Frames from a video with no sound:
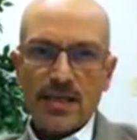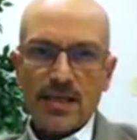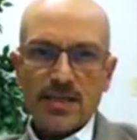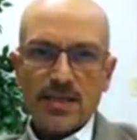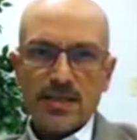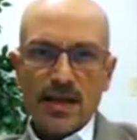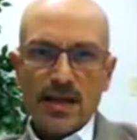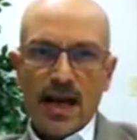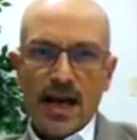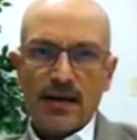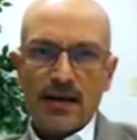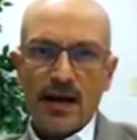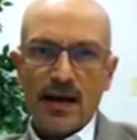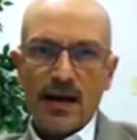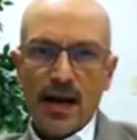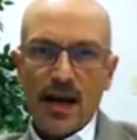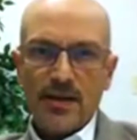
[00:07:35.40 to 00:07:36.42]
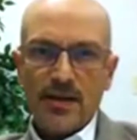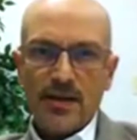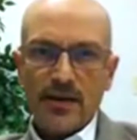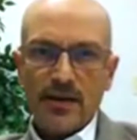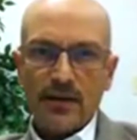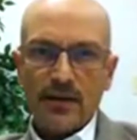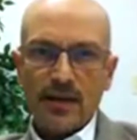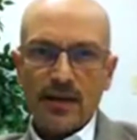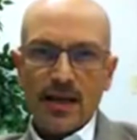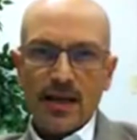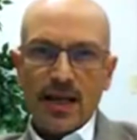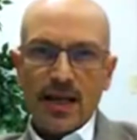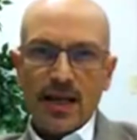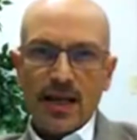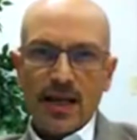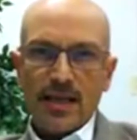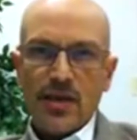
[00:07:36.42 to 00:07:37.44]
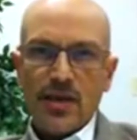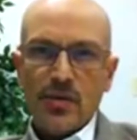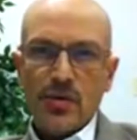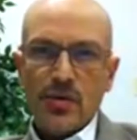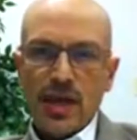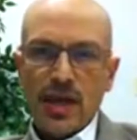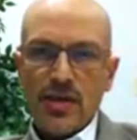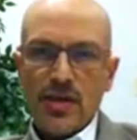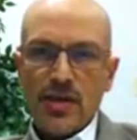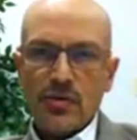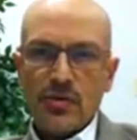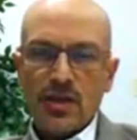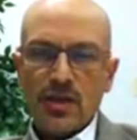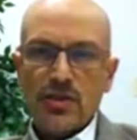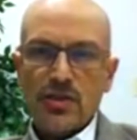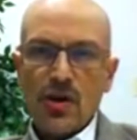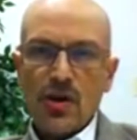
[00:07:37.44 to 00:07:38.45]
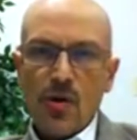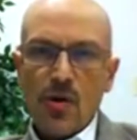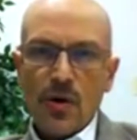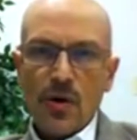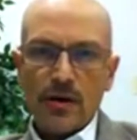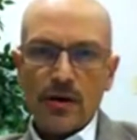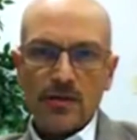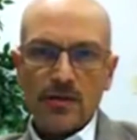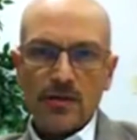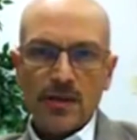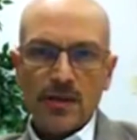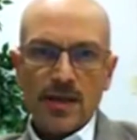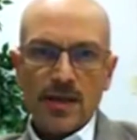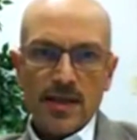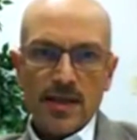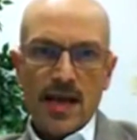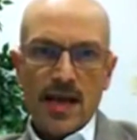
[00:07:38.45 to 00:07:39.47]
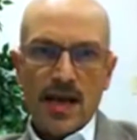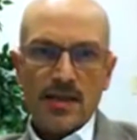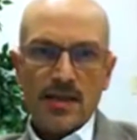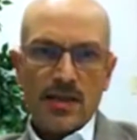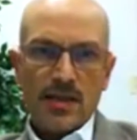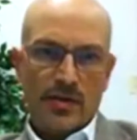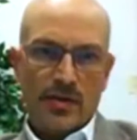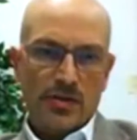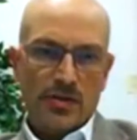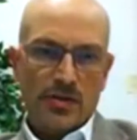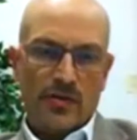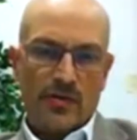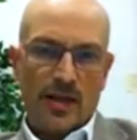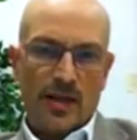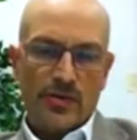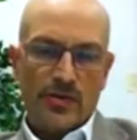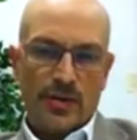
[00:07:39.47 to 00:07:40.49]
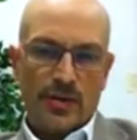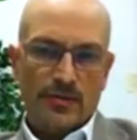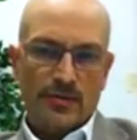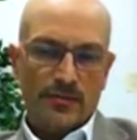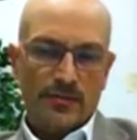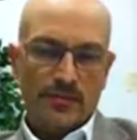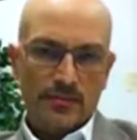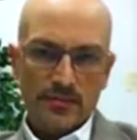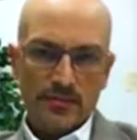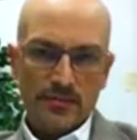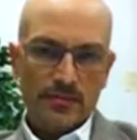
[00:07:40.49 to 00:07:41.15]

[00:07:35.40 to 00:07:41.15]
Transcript: rates are higher and the education is lower than in the rest of the country.